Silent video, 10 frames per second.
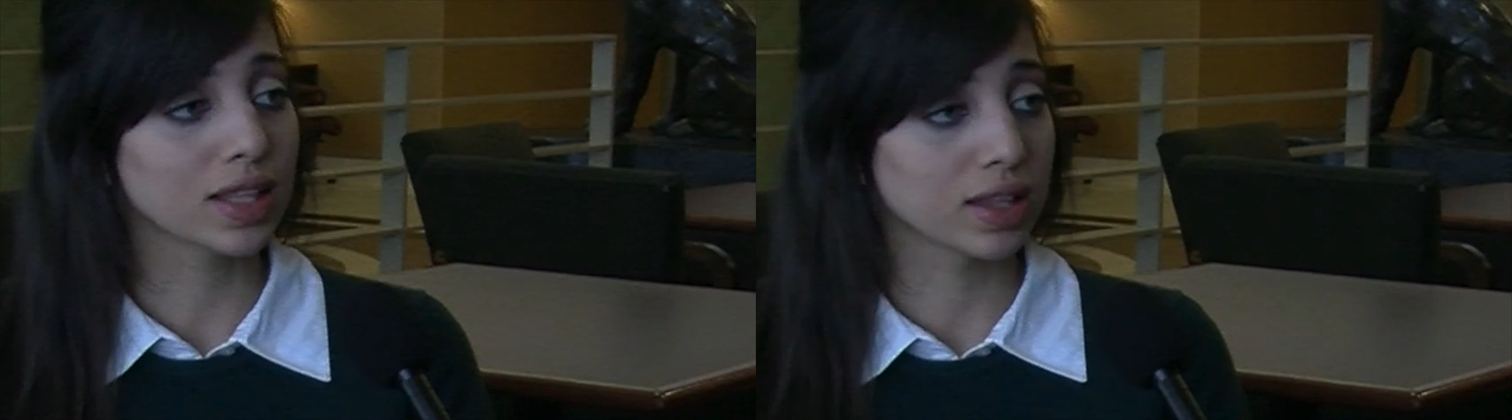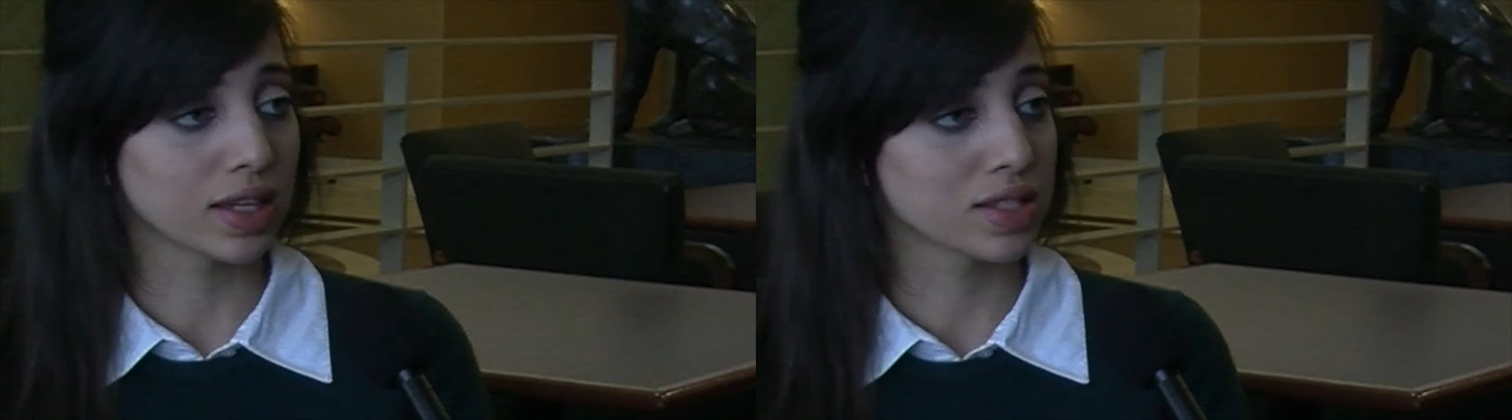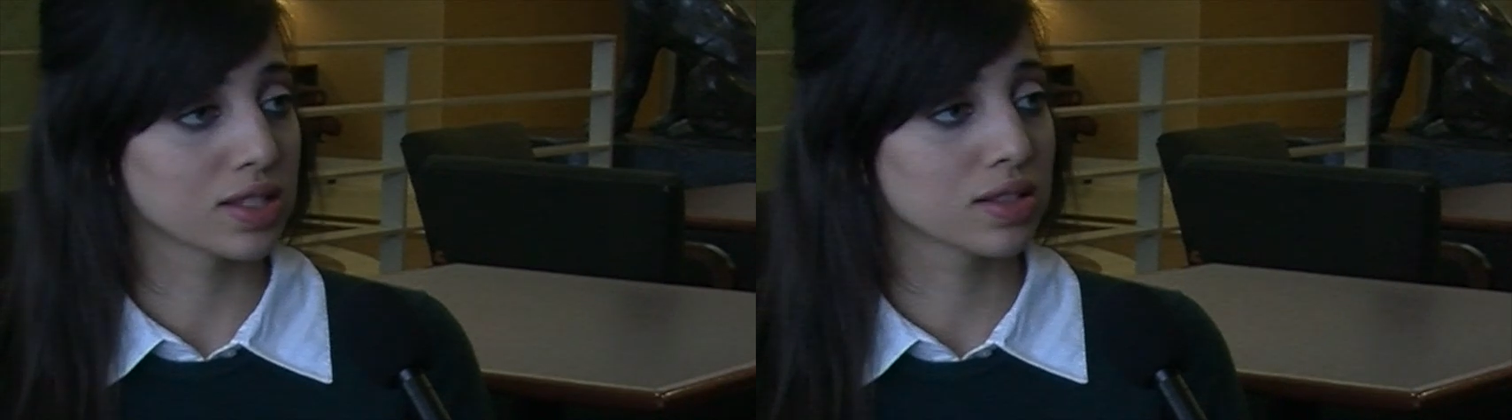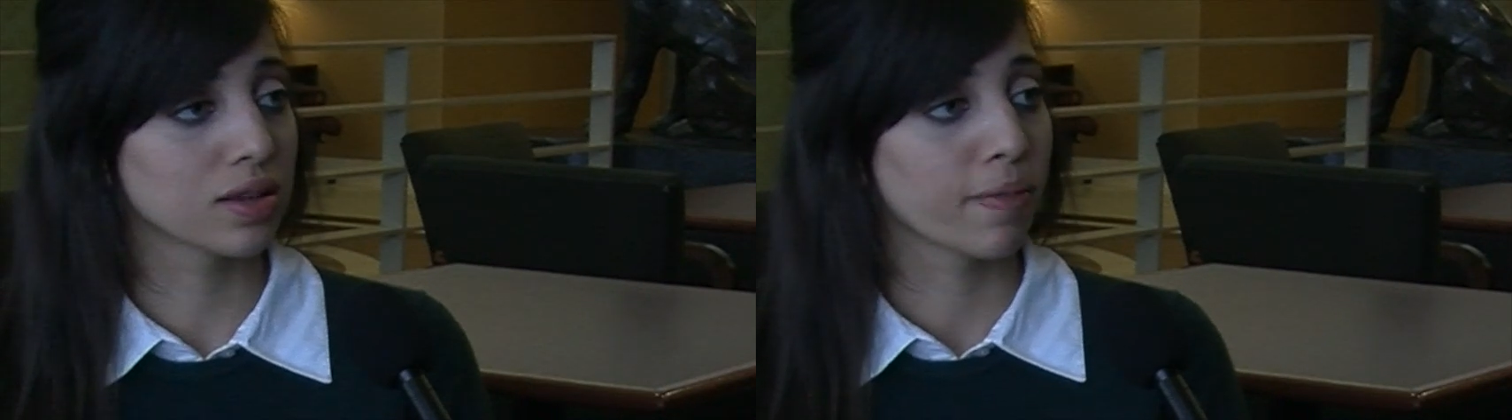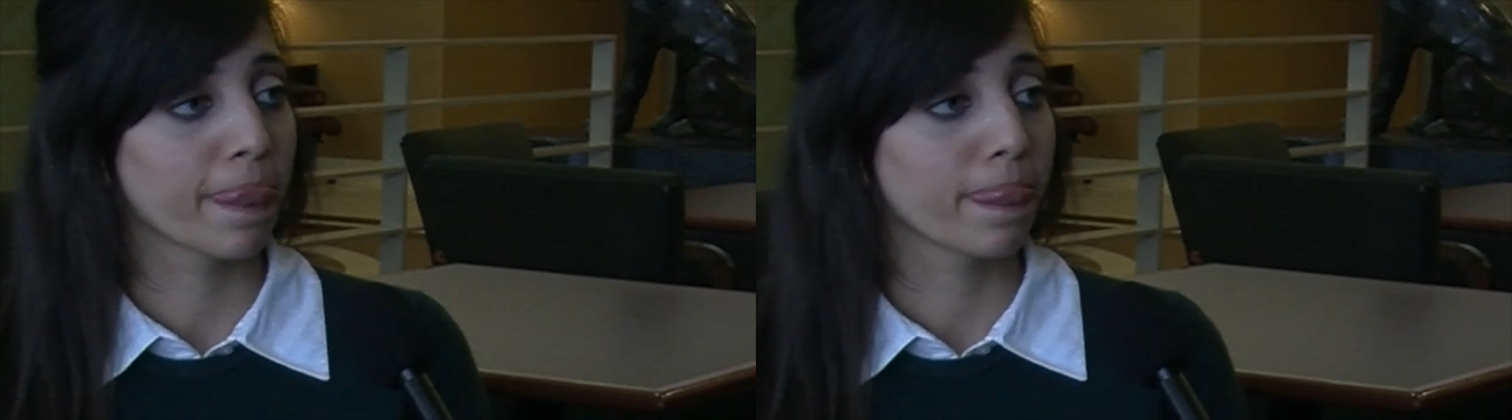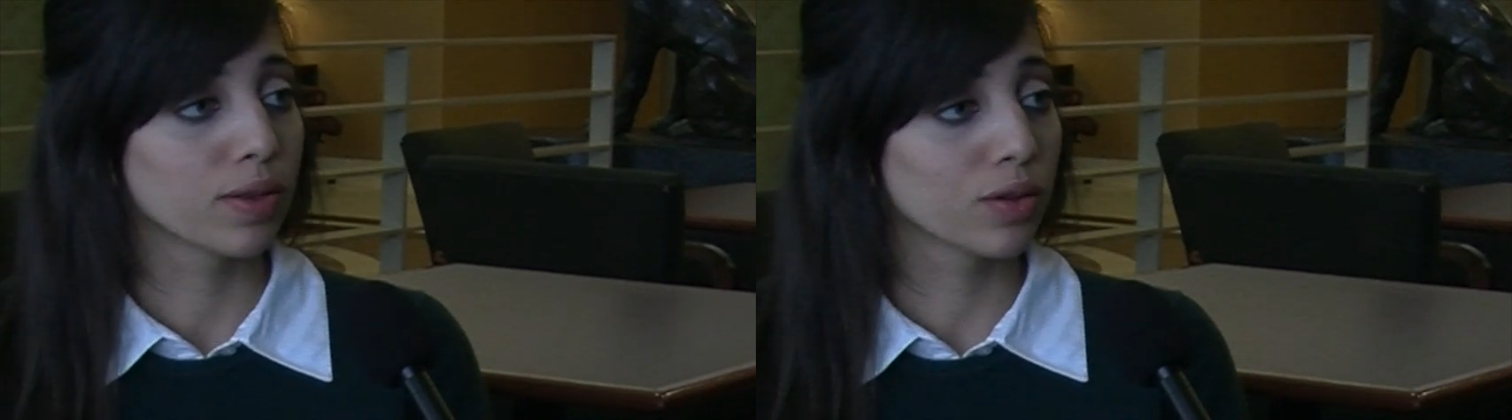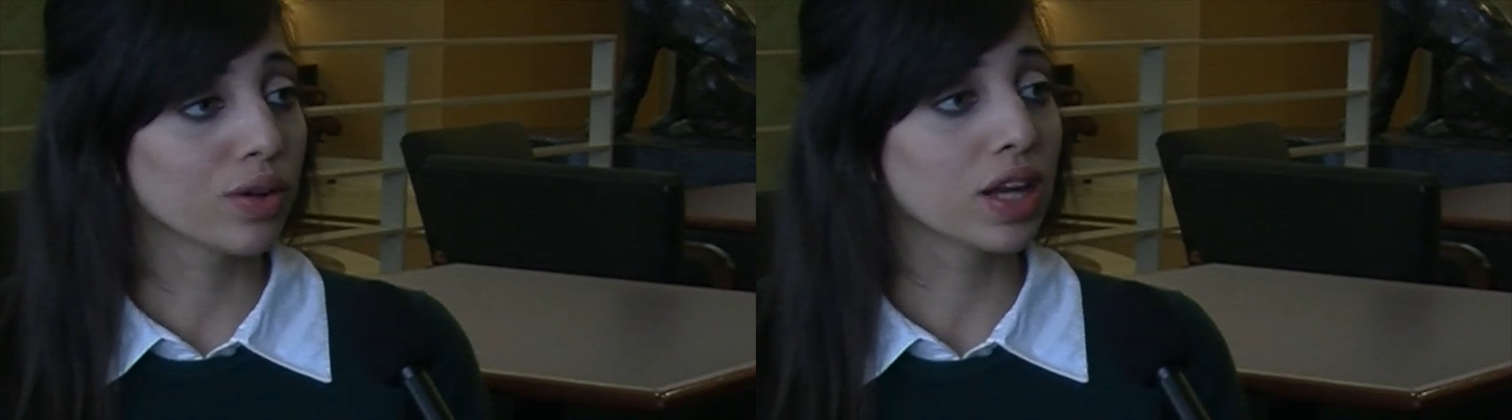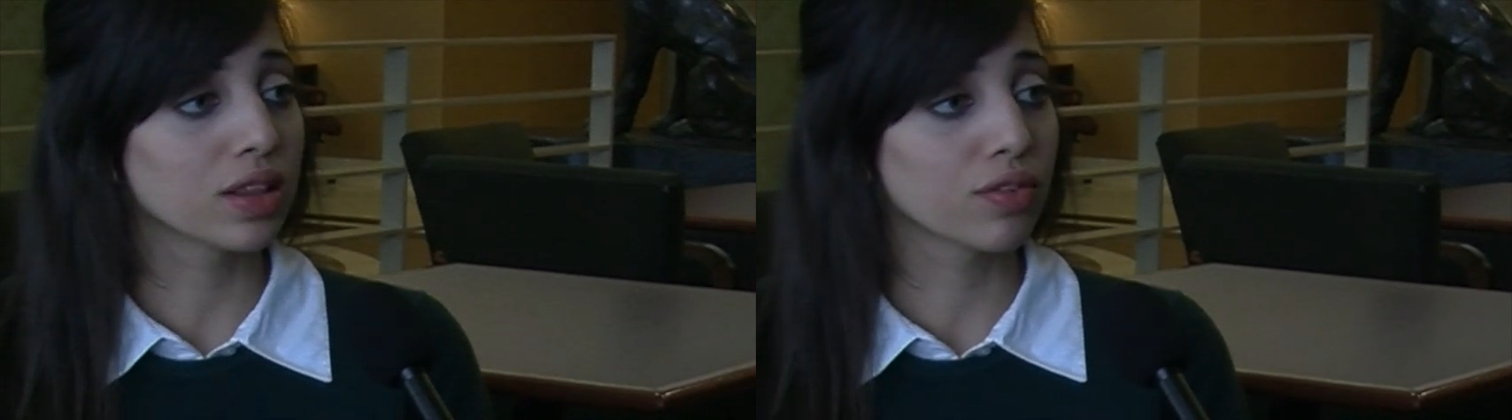the list.
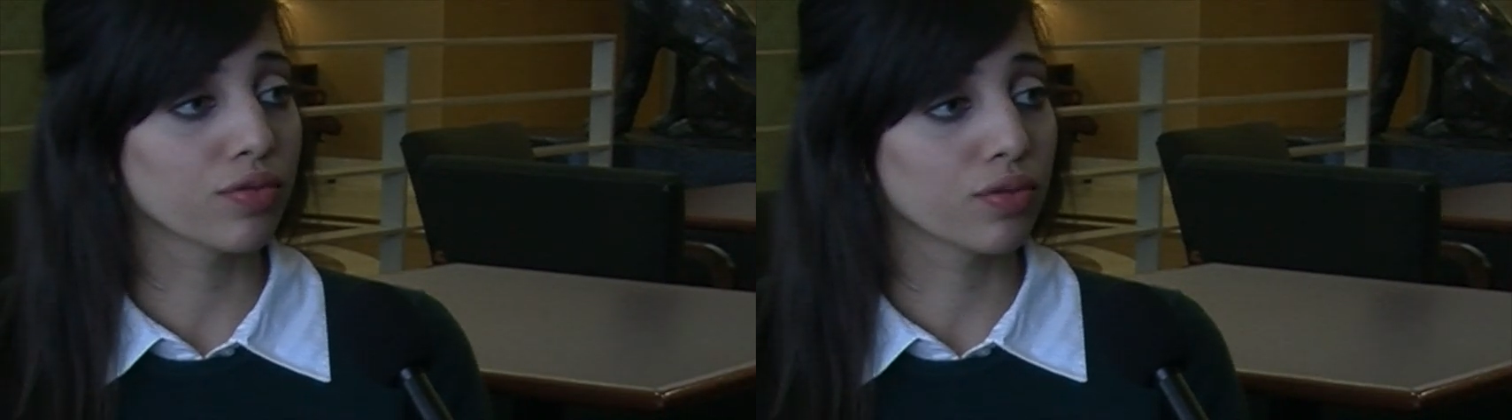Look at